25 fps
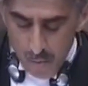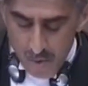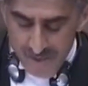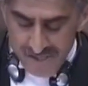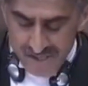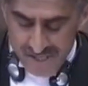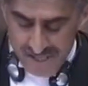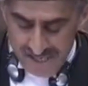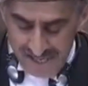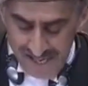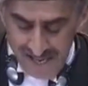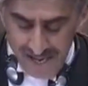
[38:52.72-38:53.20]

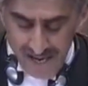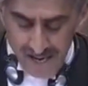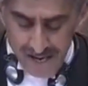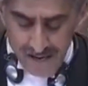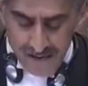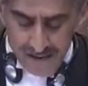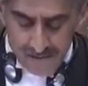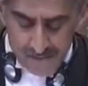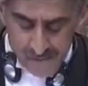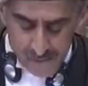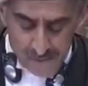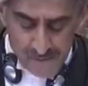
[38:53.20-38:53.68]
it's
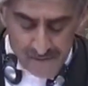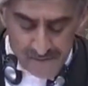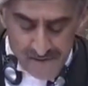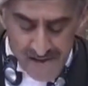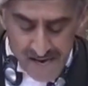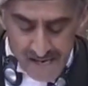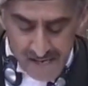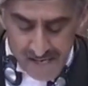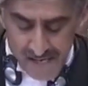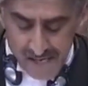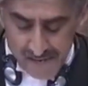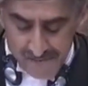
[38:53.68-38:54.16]
clear from the
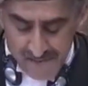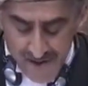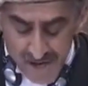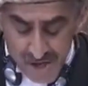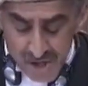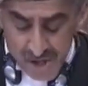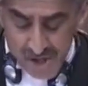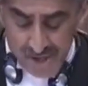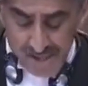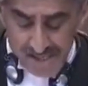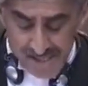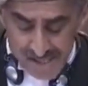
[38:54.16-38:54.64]
Vienna
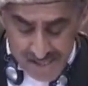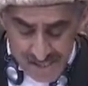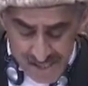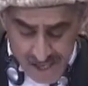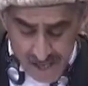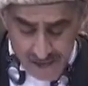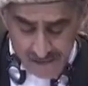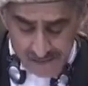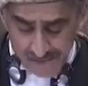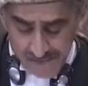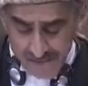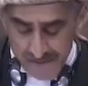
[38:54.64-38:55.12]
Convention
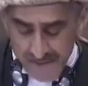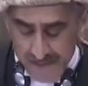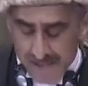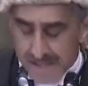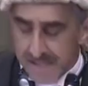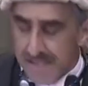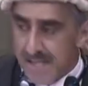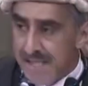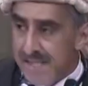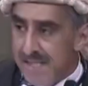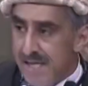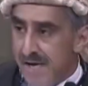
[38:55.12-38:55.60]
itself
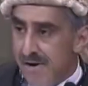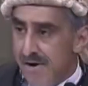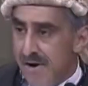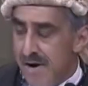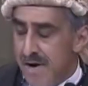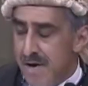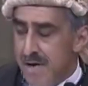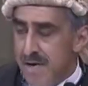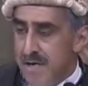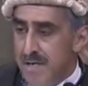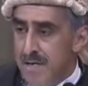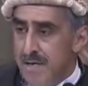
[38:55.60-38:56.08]
that there
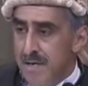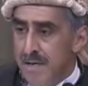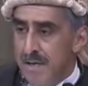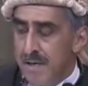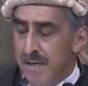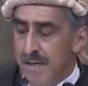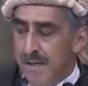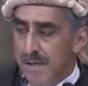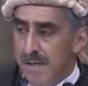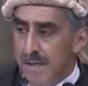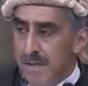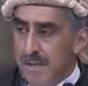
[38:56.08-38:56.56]
are
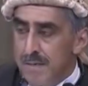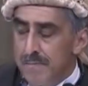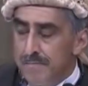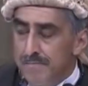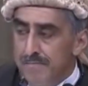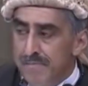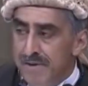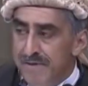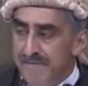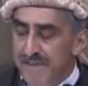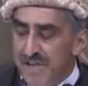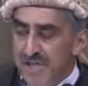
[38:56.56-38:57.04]

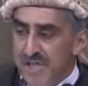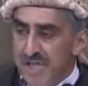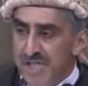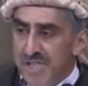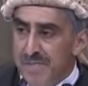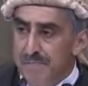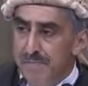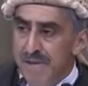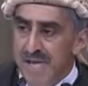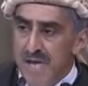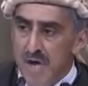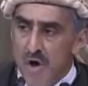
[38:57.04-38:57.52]

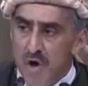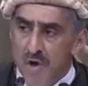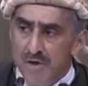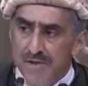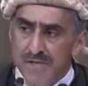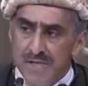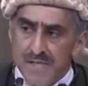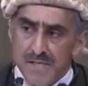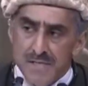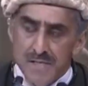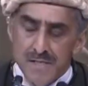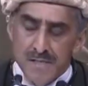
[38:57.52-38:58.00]
provisions
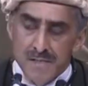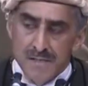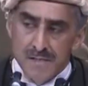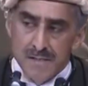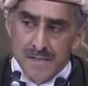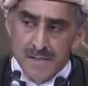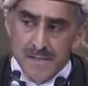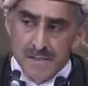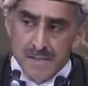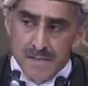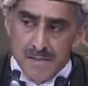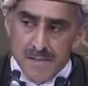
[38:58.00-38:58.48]
beyond
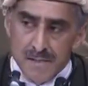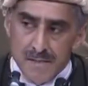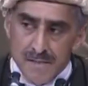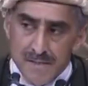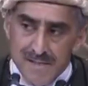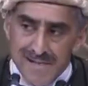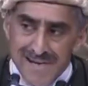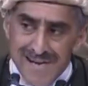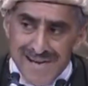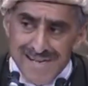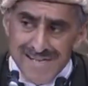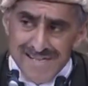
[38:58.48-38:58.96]

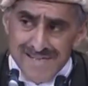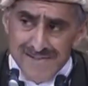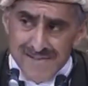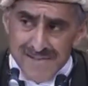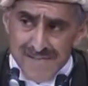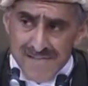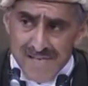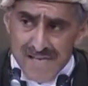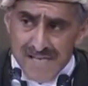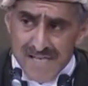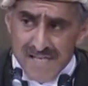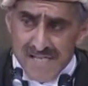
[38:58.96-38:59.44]
Article
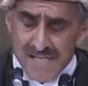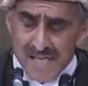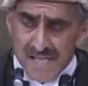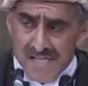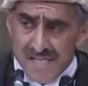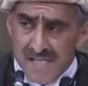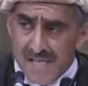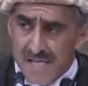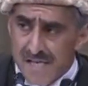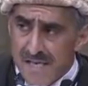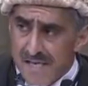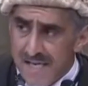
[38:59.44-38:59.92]

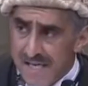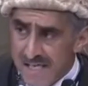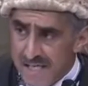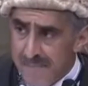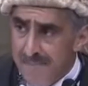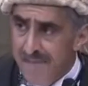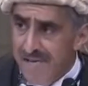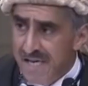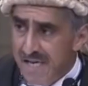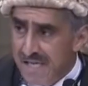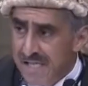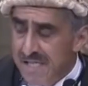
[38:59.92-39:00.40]
36 that need
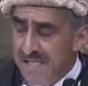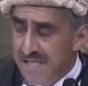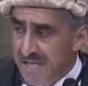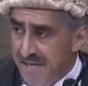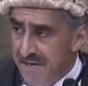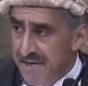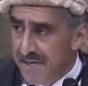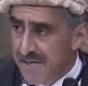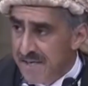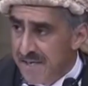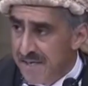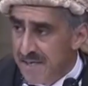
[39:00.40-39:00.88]
to be
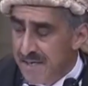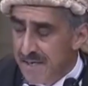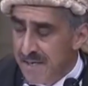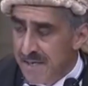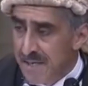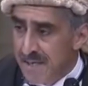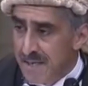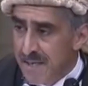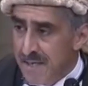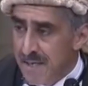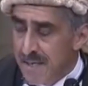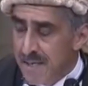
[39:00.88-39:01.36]
considered
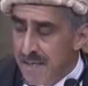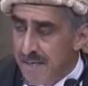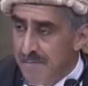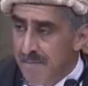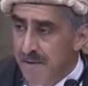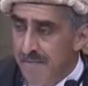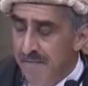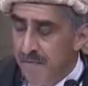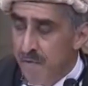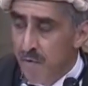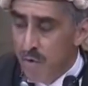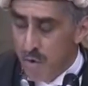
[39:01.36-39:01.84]

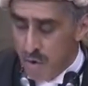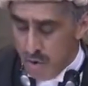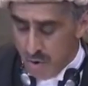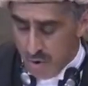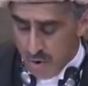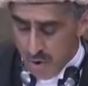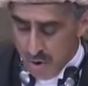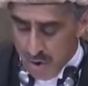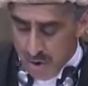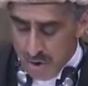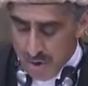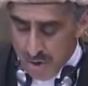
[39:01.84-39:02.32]

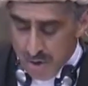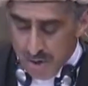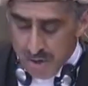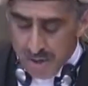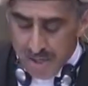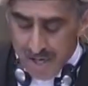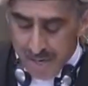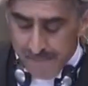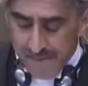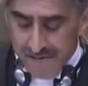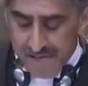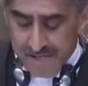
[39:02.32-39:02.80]
before
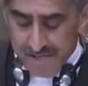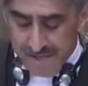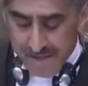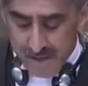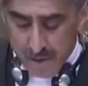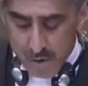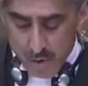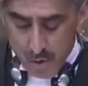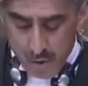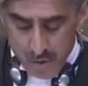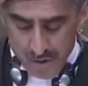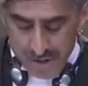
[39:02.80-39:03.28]
coming to
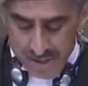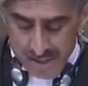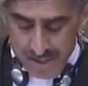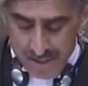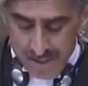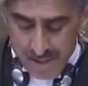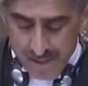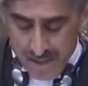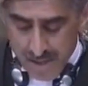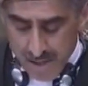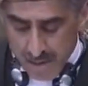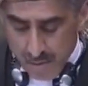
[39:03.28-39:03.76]
the court
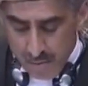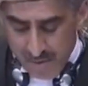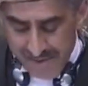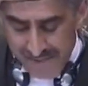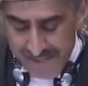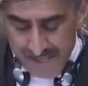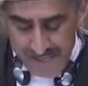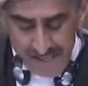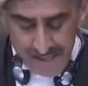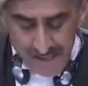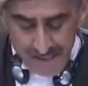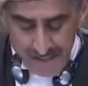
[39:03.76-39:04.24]

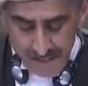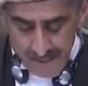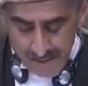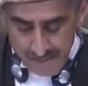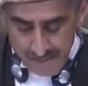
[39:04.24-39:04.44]
with the